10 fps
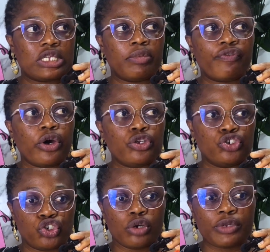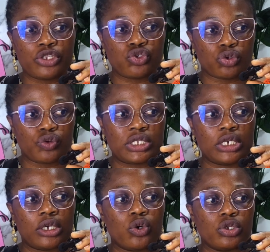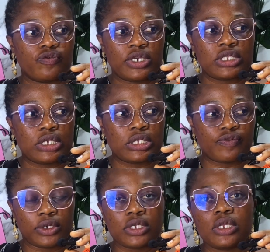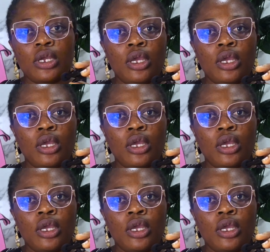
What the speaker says: Before you jump into creating a course, first things first,